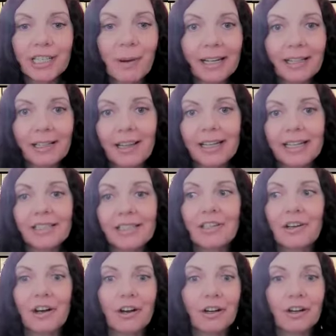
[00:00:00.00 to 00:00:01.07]
weeks, my
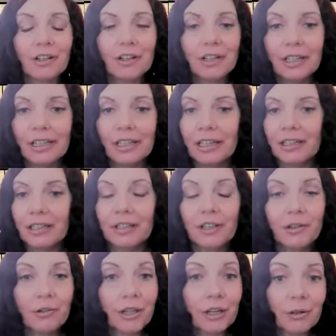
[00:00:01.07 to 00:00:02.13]
clients are
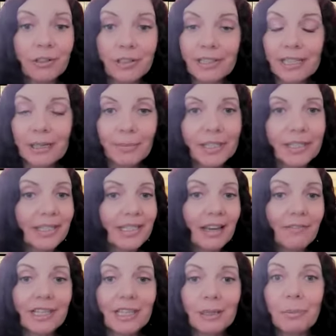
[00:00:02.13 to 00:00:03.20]
you know their sleep is
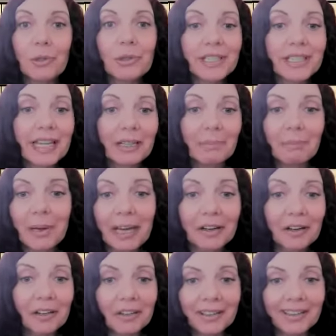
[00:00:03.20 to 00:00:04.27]
70%
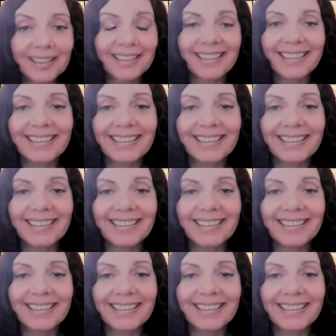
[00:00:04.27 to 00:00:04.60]
better